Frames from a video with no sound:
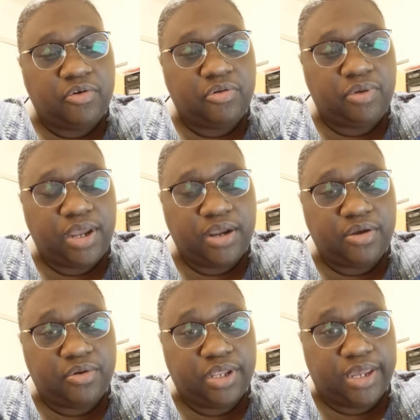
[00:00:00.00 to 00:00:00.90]

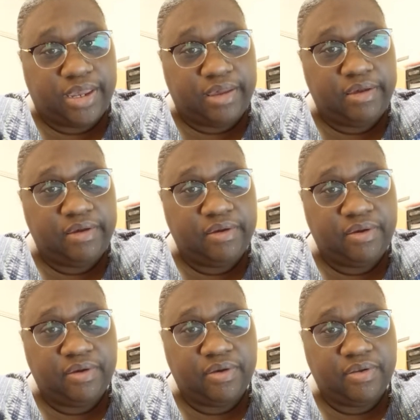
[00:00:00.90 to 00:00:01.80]
Critically
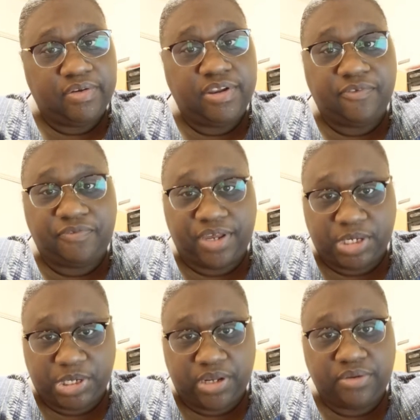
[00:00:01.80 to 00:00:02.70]

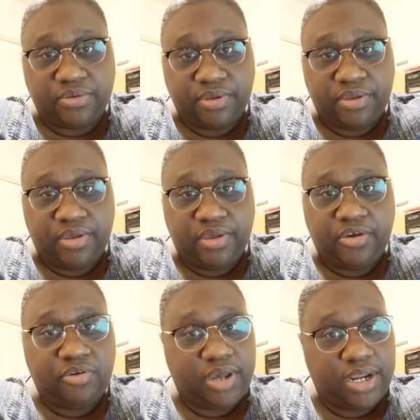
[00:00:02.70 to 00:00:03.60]
deficient.
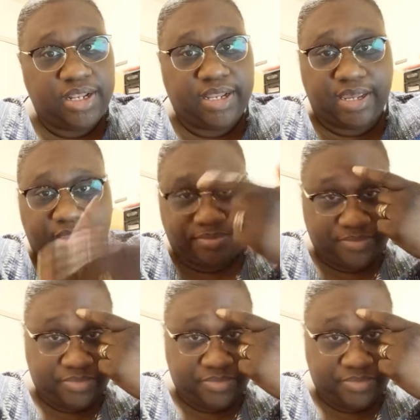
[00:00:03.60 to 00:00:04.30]
Critically.